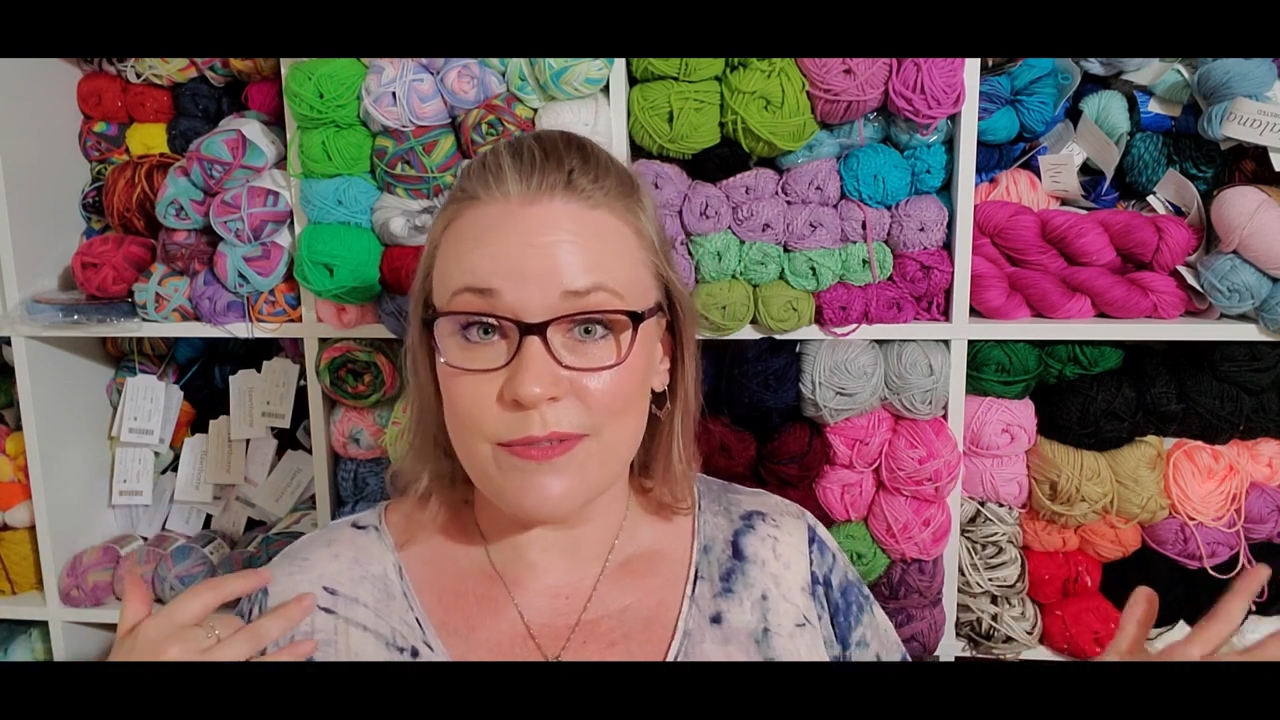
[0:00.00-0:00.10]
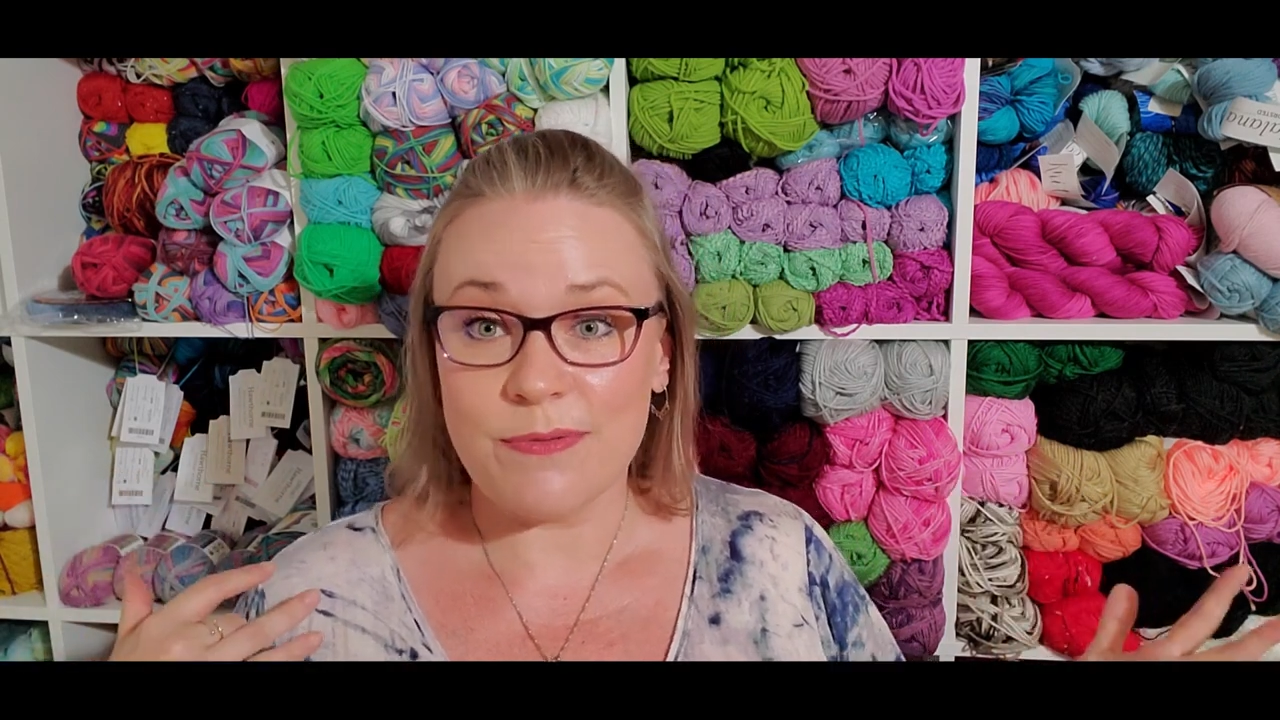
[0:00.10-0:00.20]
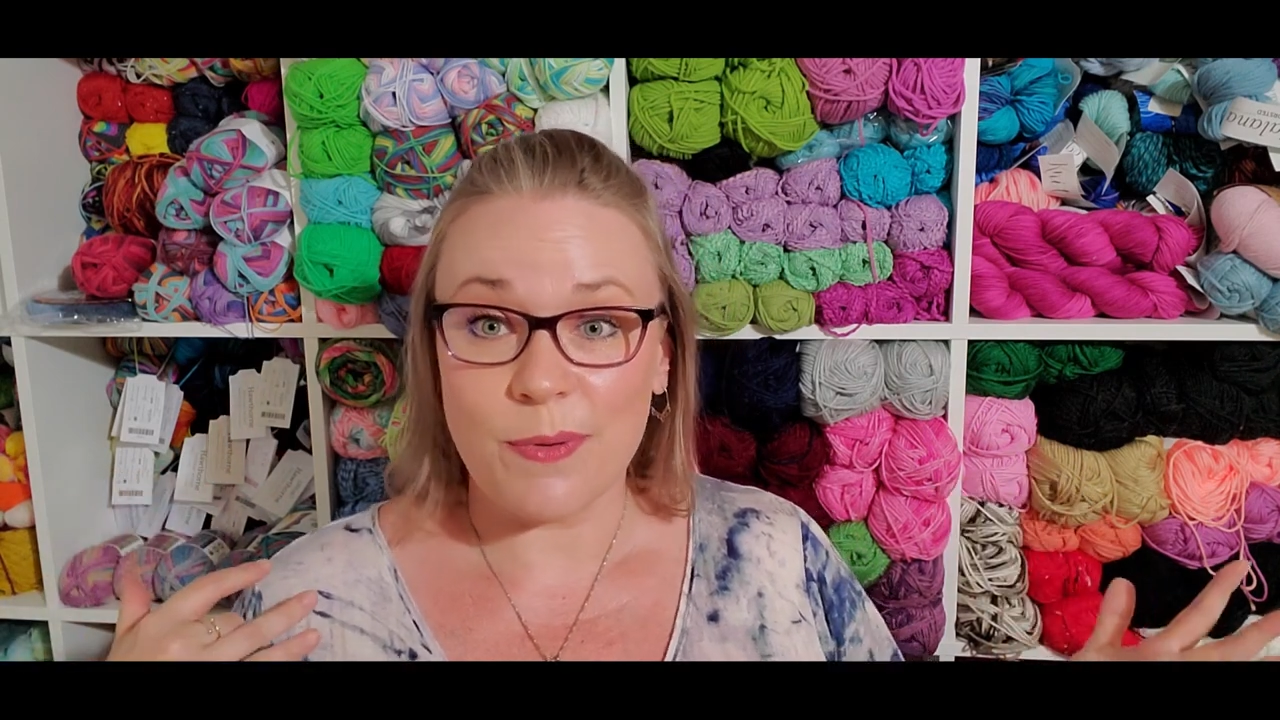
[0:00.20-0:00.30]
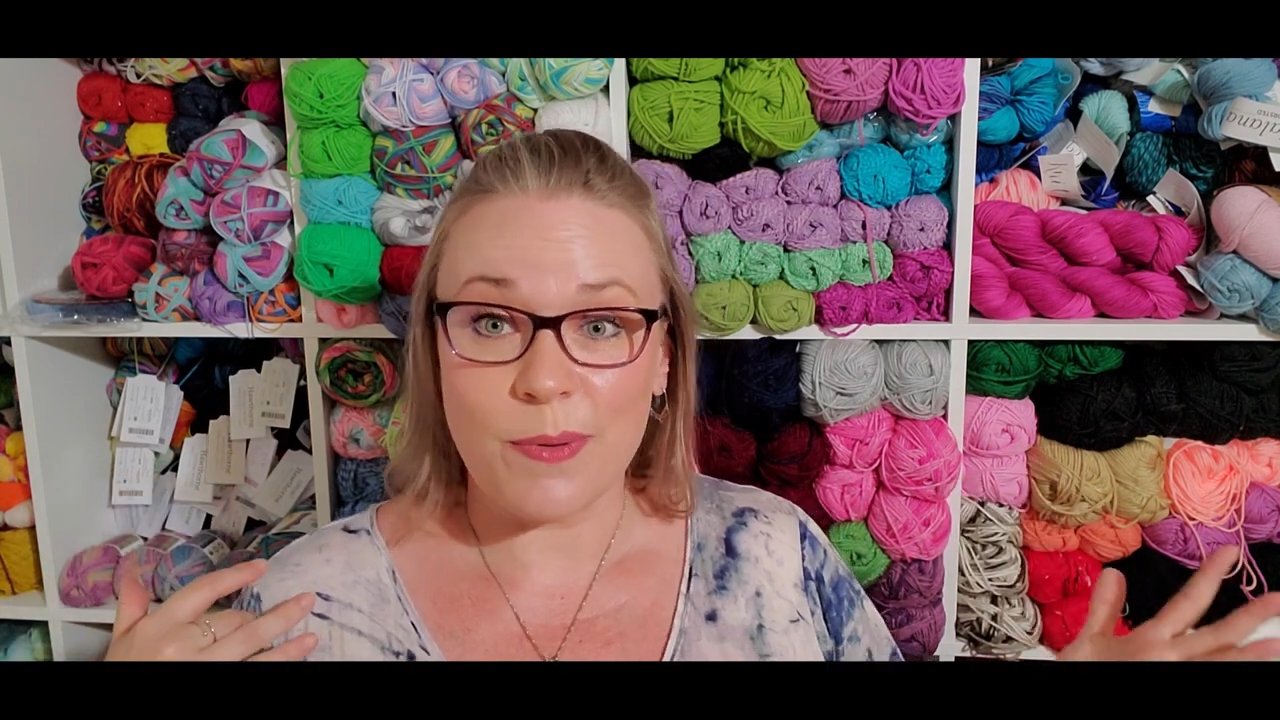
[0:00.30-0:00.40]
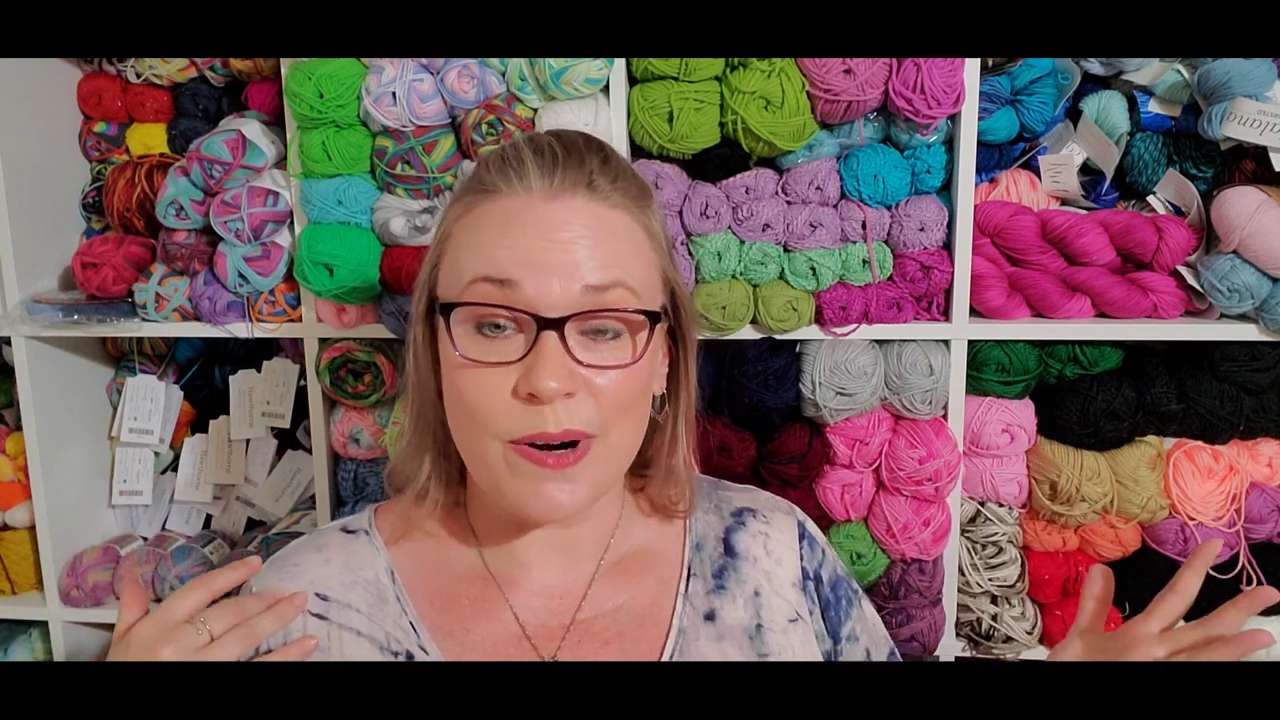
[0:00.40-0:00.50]

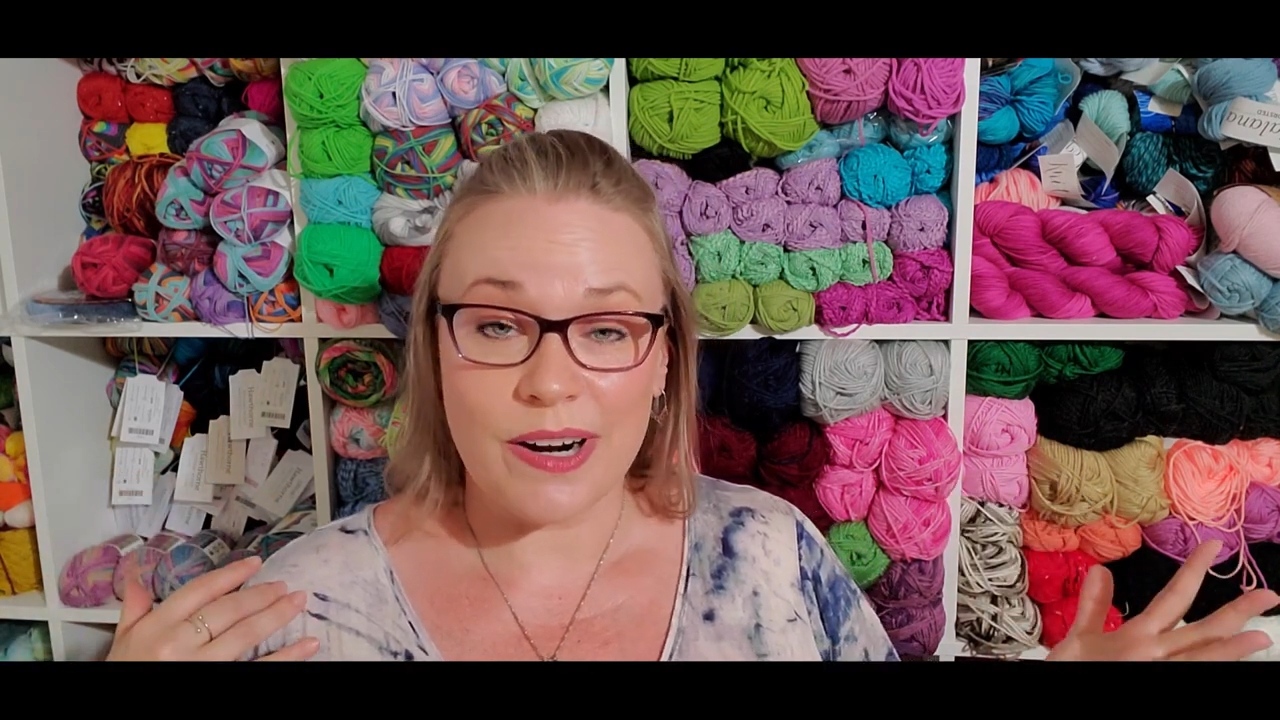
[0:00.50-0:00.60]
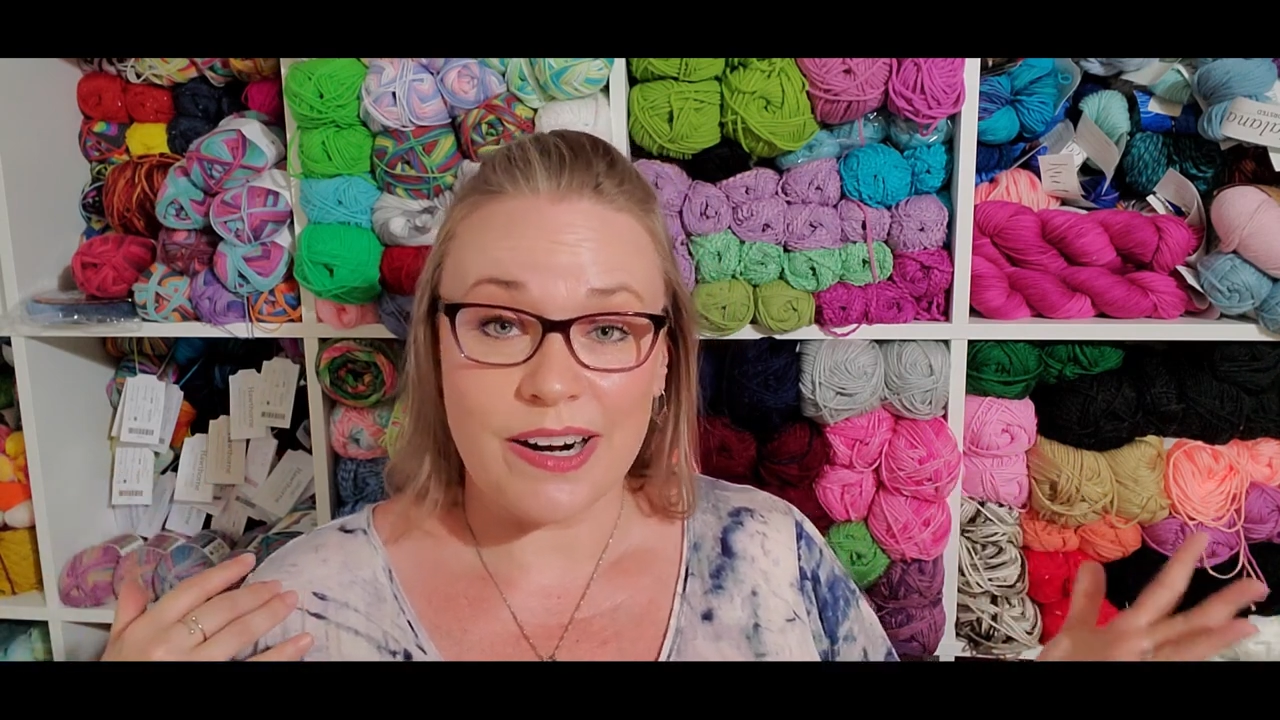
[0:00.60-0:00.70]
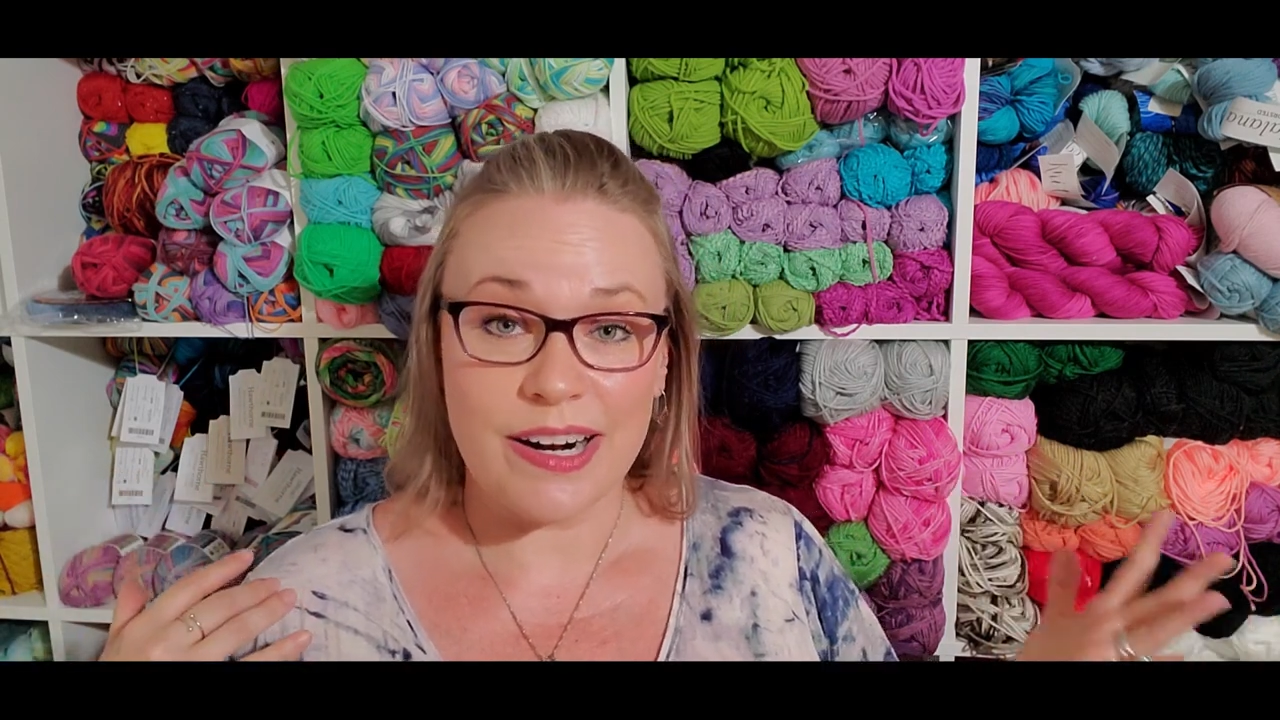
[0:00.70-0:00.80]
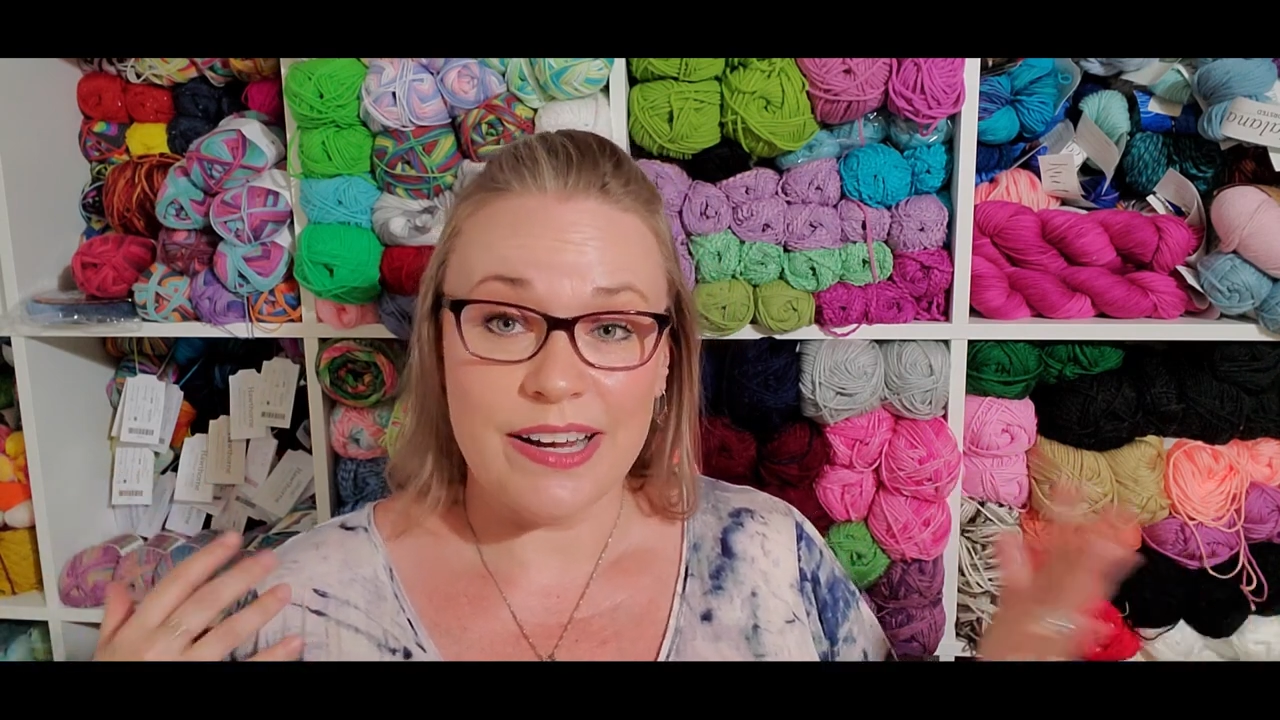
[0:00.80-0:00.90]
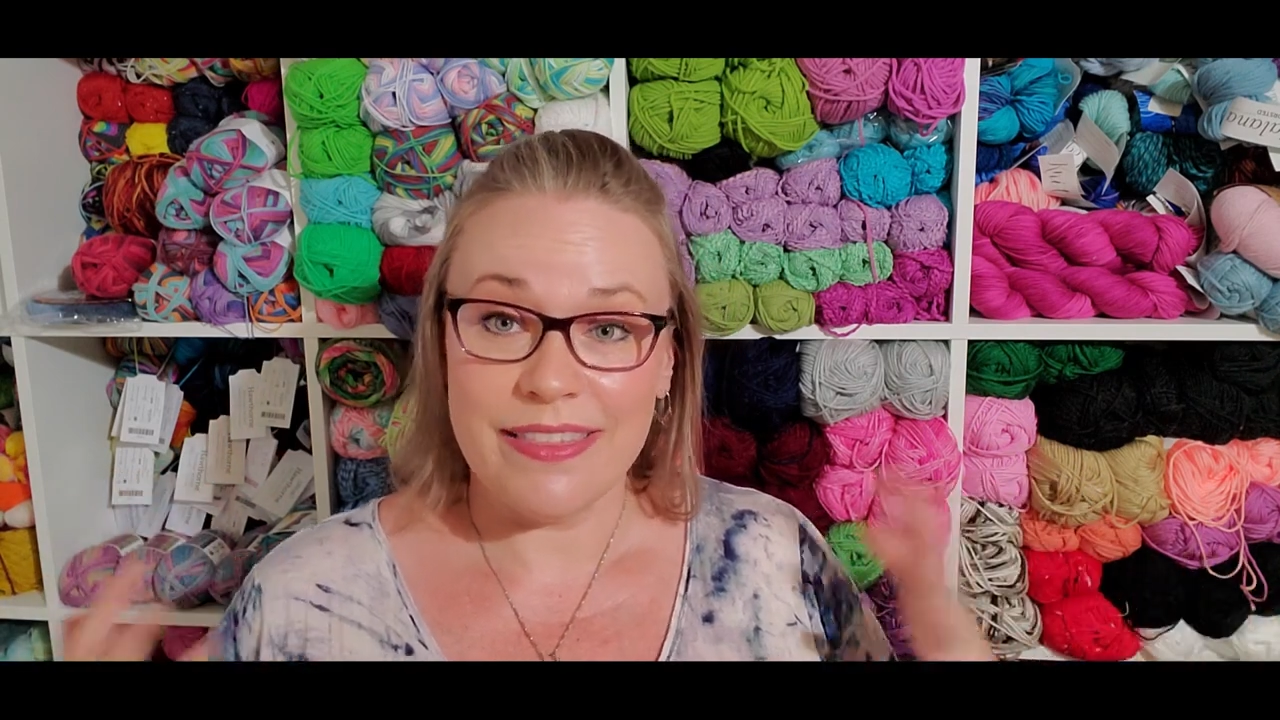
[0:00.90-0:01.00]

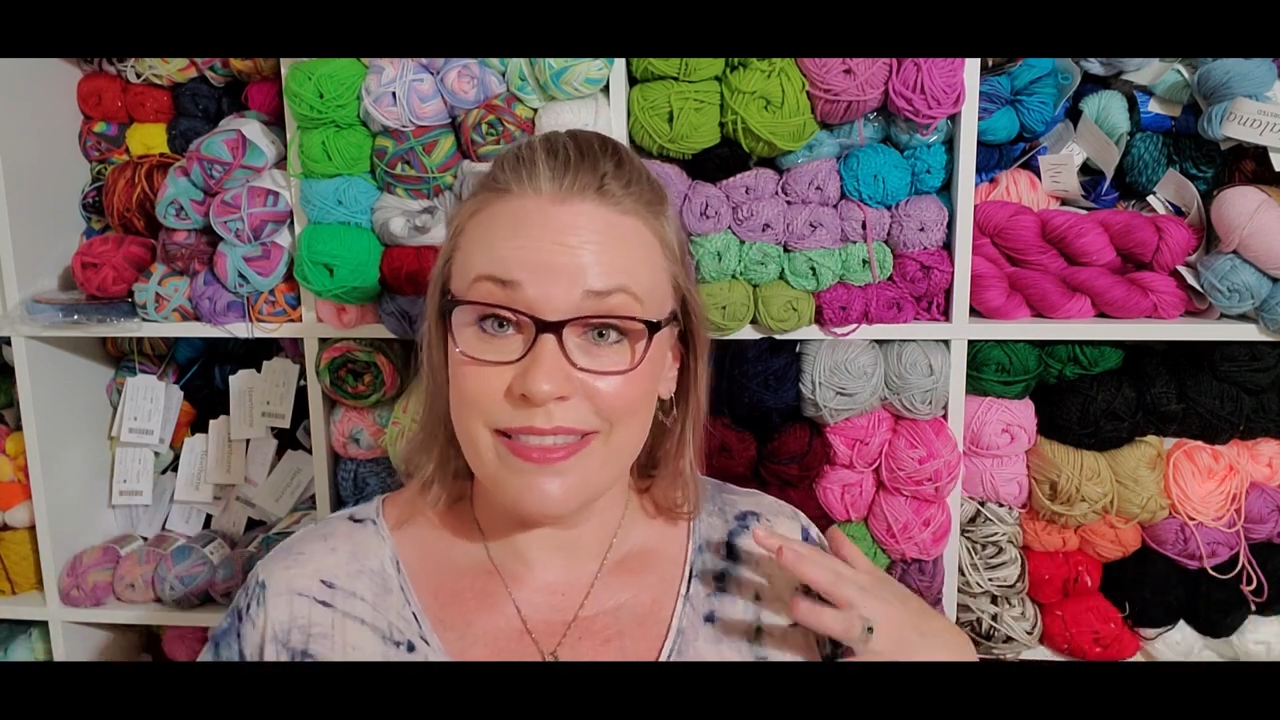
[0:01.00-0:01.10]
for